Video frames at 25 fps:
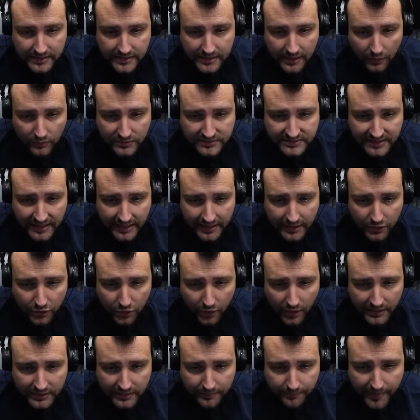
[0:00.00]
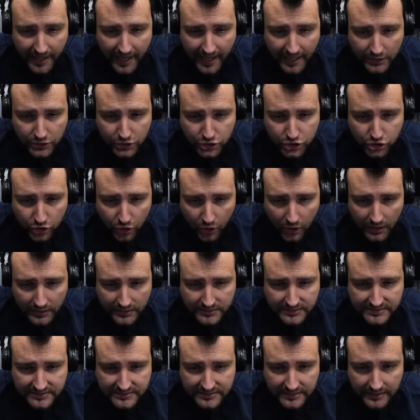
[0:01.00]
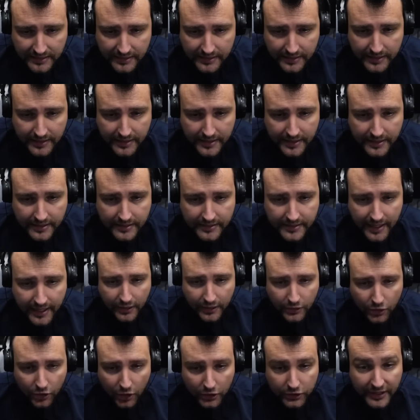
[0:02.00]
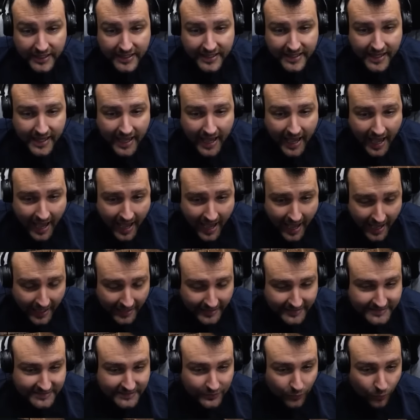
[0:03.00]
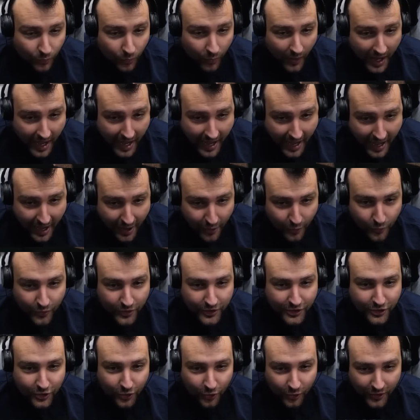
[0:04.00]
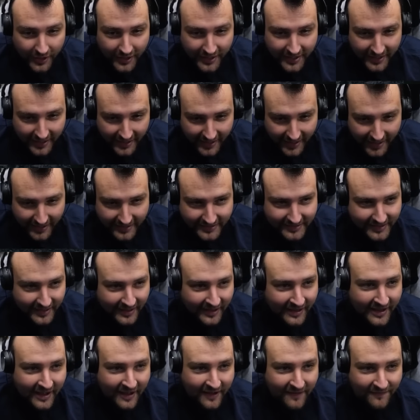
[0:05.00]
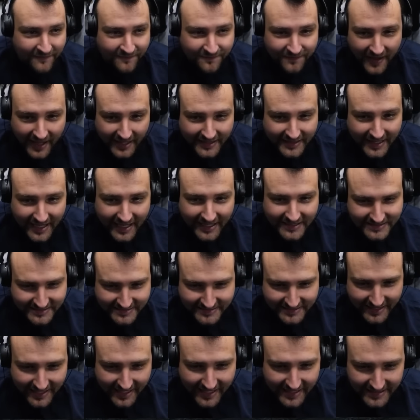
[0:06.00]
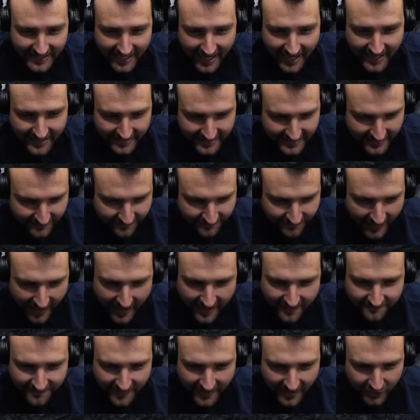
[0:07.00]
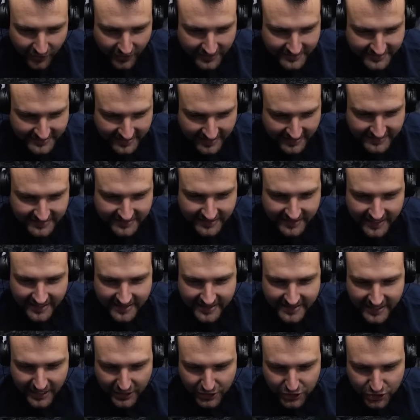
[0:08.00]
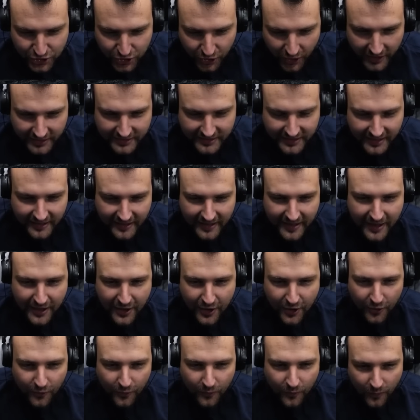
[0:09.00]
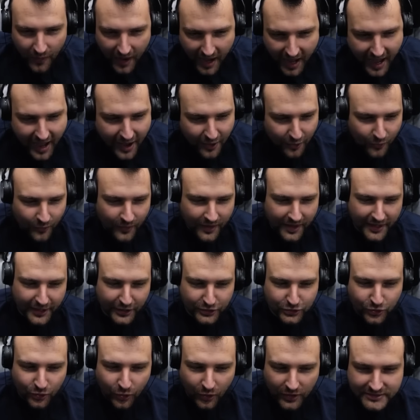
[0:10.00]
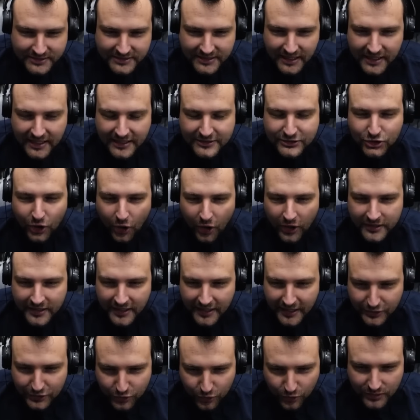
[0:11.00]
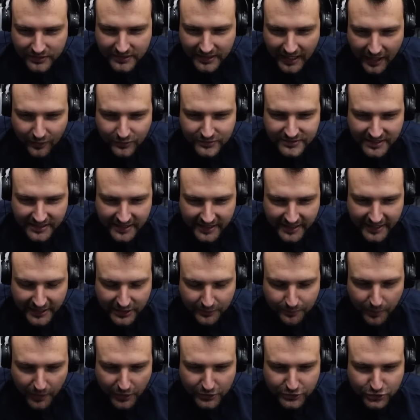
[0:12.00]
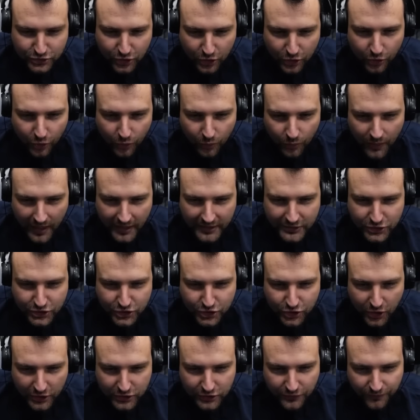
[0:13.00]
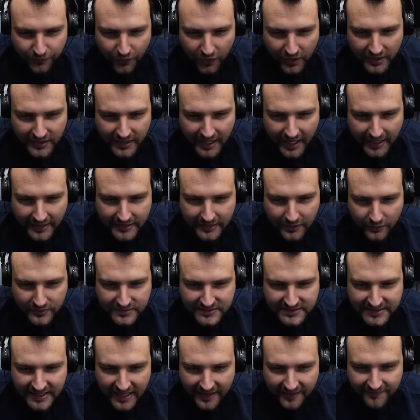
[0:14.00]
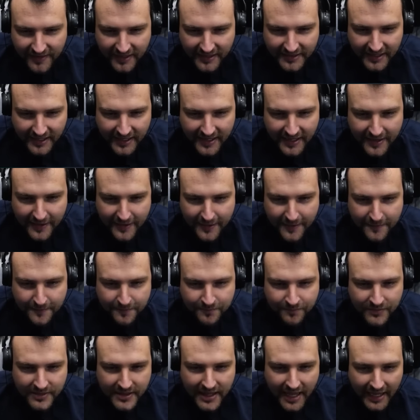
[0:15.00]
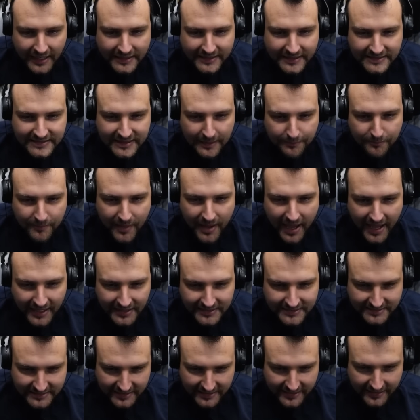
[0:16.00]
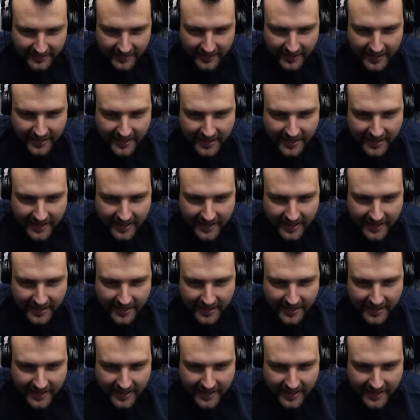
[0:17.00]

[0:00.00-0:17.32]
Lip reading: Those are not bad shots. They not... Yes! Wow, you hit! Fellas, T95 Echo 6 hit the shot. Wow, it costed us only 2,000 hit points to do one shot for 907. That is amazing.